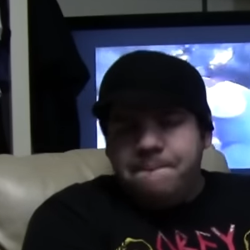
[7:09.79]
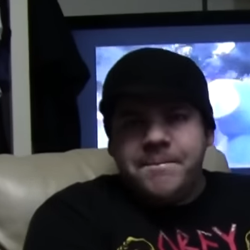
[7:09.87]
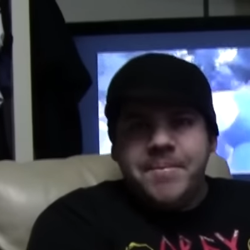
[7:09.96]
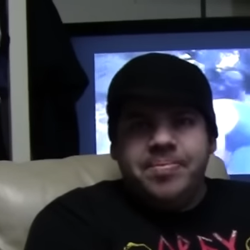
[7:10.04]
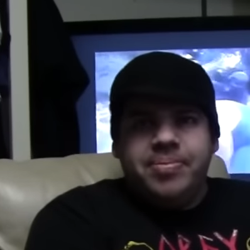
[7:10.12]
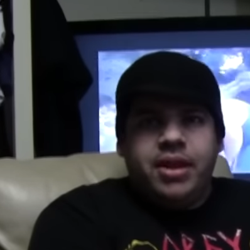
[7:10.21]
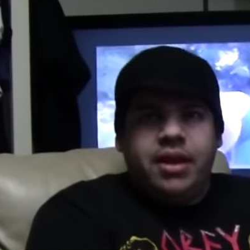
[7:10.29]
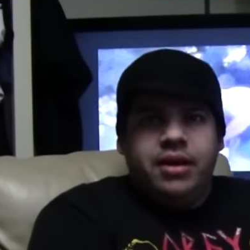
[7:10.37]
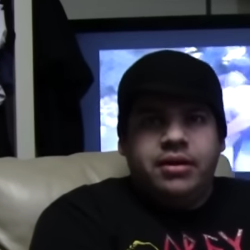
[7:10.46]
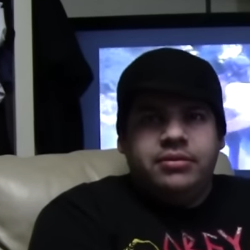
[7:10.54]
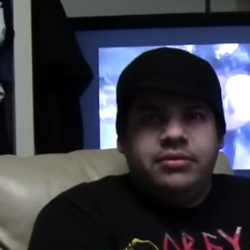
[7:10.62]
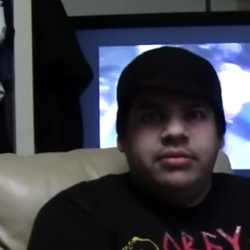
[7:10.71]
respect
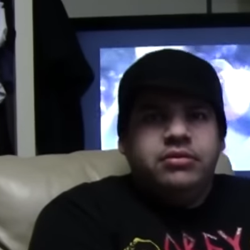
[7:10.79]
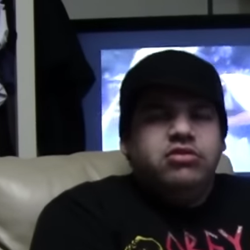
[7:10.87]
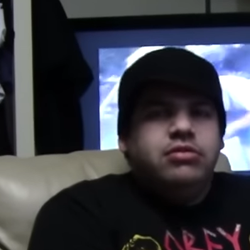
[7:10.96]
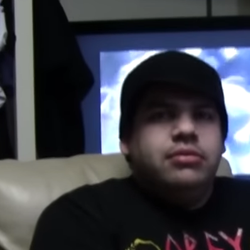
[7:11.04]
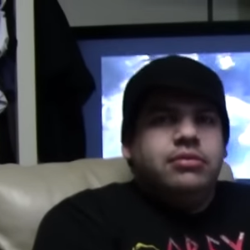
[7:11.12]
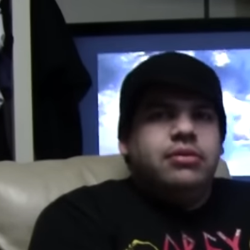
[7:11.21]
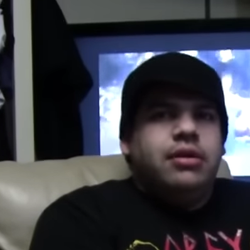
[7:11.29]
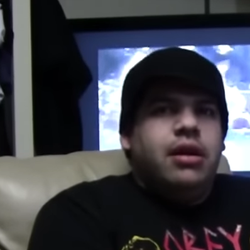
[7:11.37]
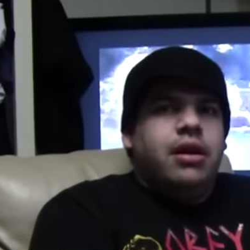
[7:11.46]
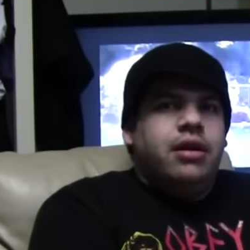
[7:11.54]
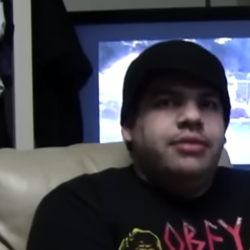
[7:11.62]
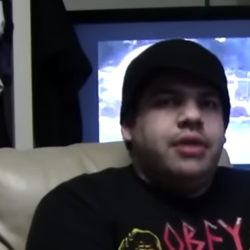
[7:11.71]
somebody insulting us is
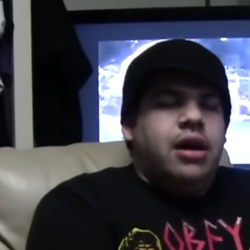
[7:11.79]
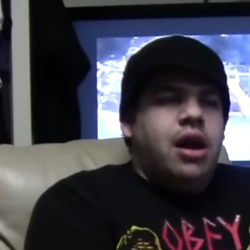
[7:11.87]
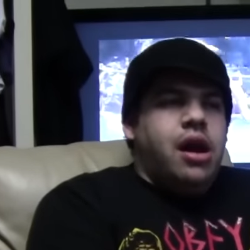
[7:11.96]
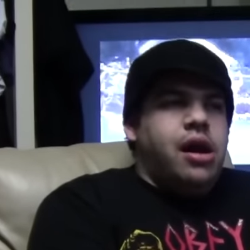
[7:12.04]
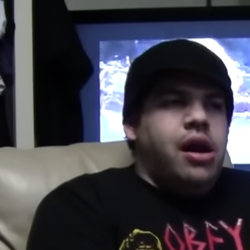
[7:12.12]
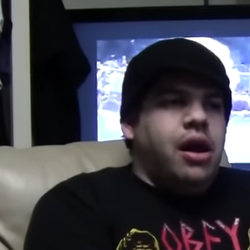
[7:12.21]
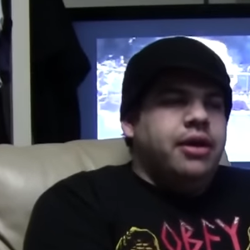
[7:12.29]
when they do a video